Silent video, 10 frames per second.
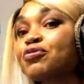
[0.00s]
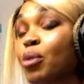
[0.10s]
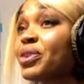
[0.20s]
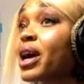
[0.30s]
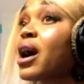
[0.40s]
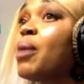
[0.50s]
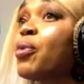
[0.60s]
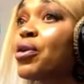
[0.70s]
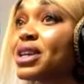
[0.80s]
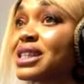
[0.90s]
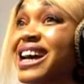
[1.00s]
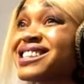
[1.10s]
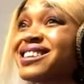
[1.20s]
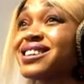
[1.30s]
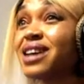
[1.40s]
from the camp already, I
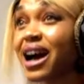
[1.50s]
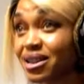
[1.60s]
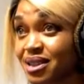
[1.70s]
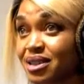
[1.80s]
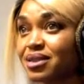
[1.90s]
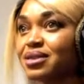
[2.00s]
started acting.